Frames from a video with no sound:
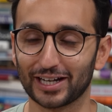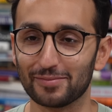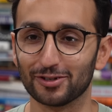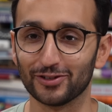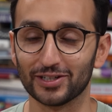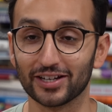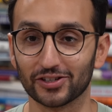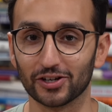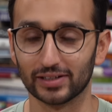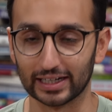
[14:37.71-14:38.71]
came to a few days
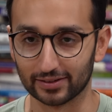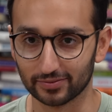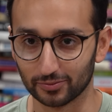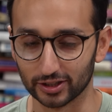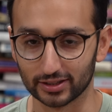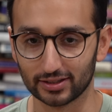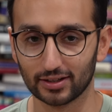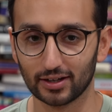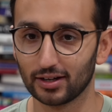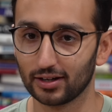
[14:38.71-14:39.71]
ago, like, was,
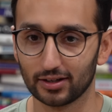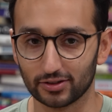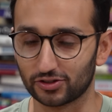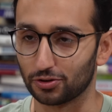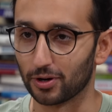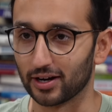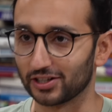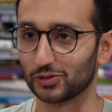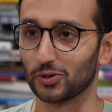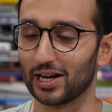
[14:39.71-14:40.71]
screw it, I
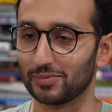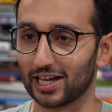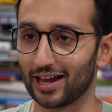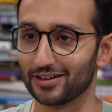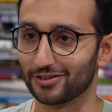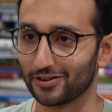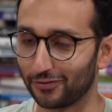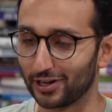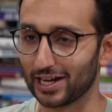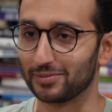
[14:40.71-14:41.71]
just want an empty calendar, a
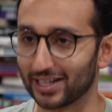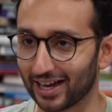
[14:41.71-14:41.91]
fully empty